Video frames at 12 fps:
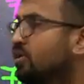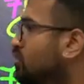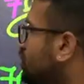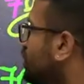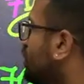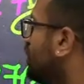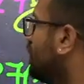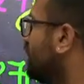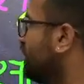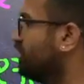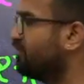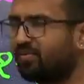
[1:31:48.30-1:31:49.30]
So
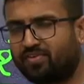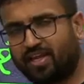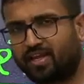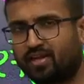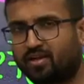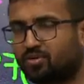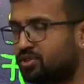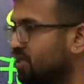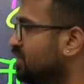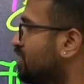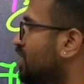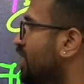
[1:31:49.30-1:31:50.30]
if I've taken a question
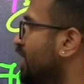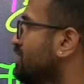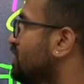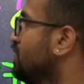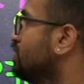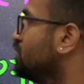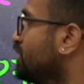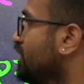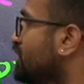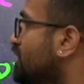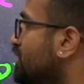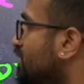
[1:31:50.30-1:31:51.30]
in the class, so
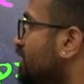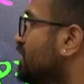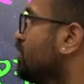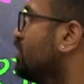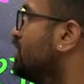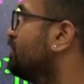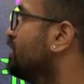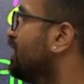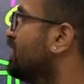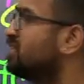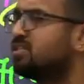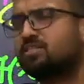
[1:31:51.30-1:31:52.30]
either that has already been
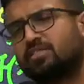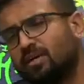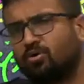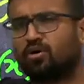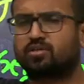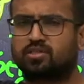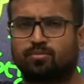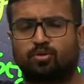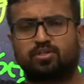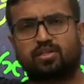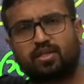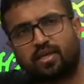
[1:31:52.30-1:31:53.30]
asked in some or
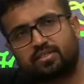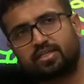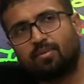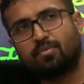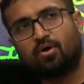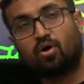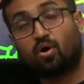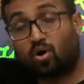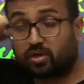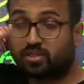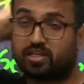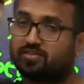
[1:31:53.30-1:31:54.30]
the other exam,
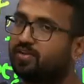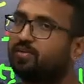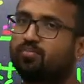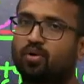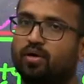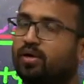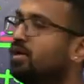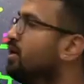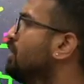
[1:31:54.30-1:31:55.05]
or that is very important.